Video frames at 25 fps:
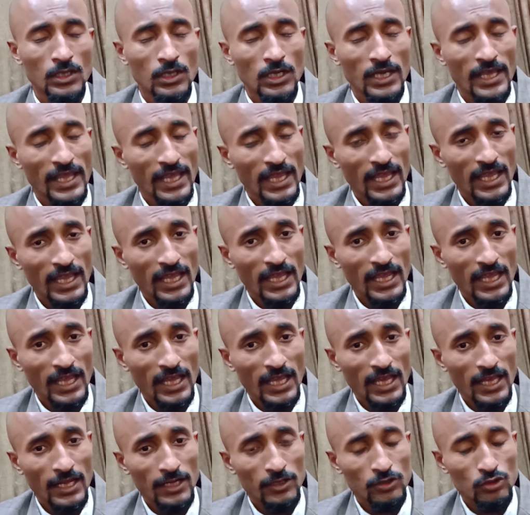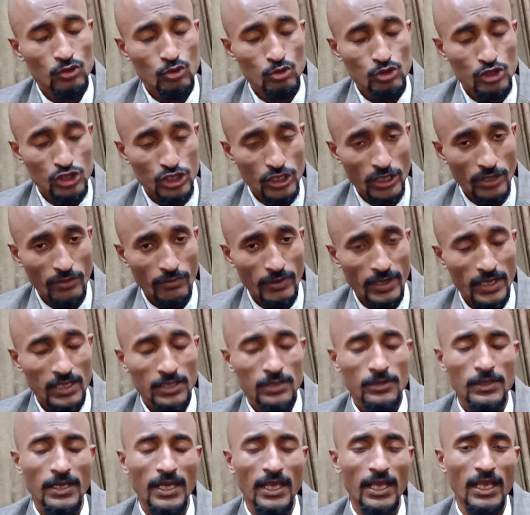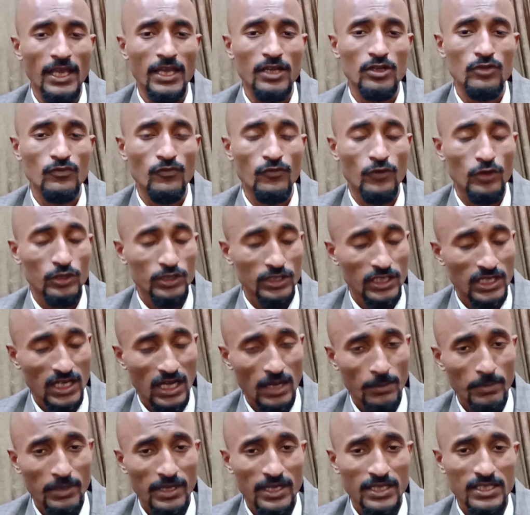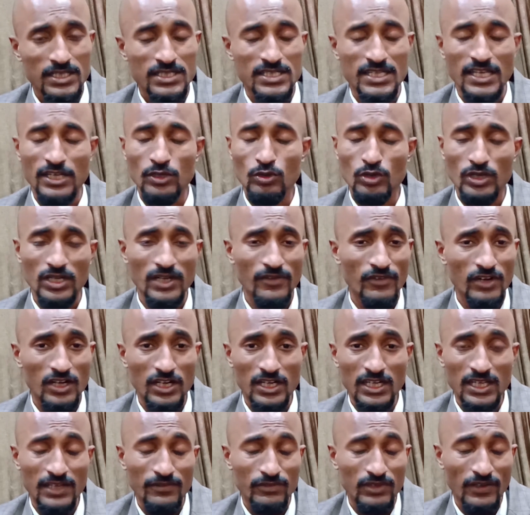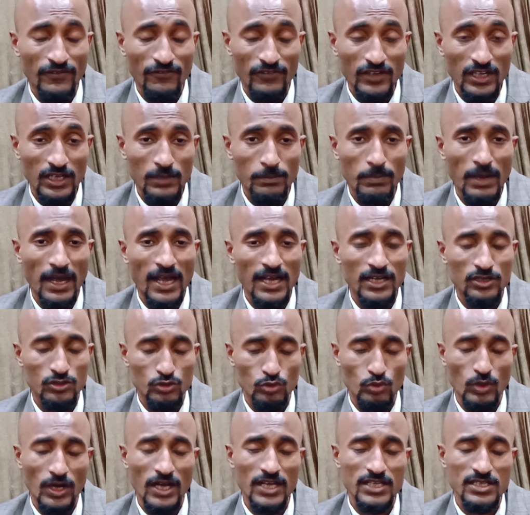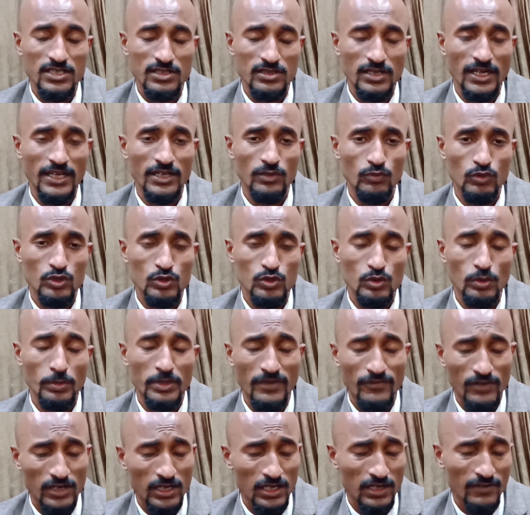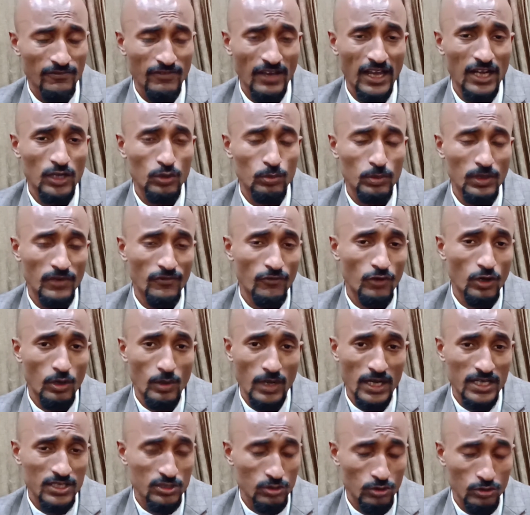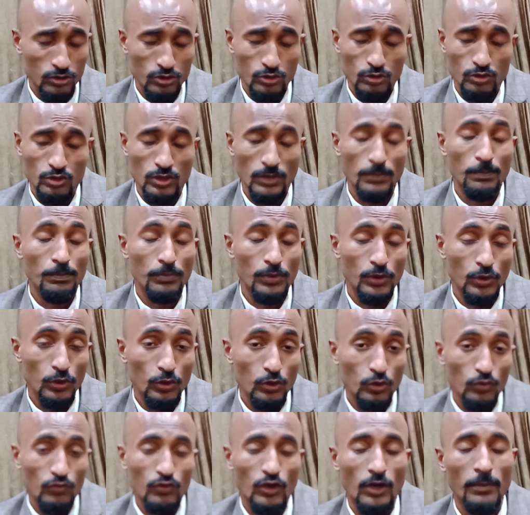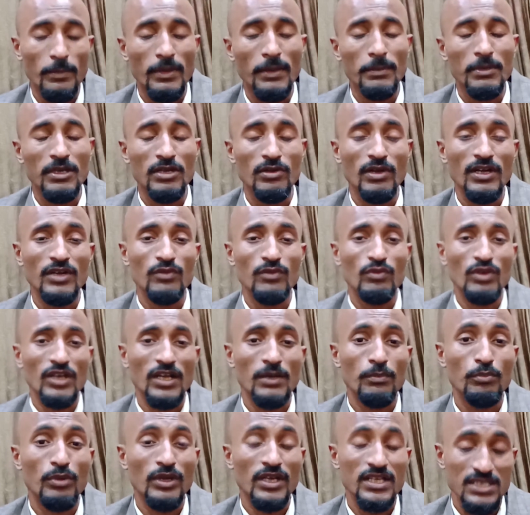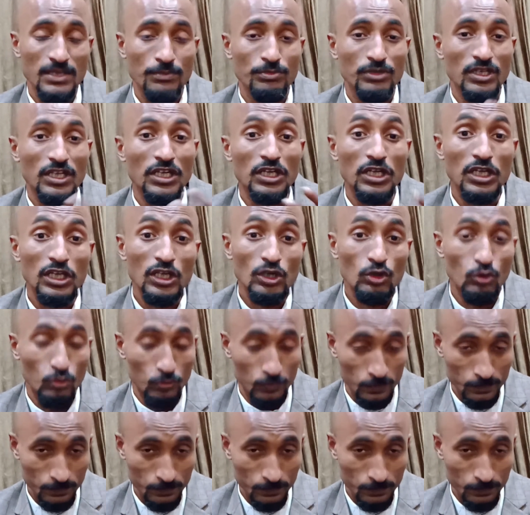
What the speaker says: and to share it and for the comments, and you can definitely leave the feedback to us, right, which will be definitely valuable for us also to improve, or maybe, right, we can bring something new.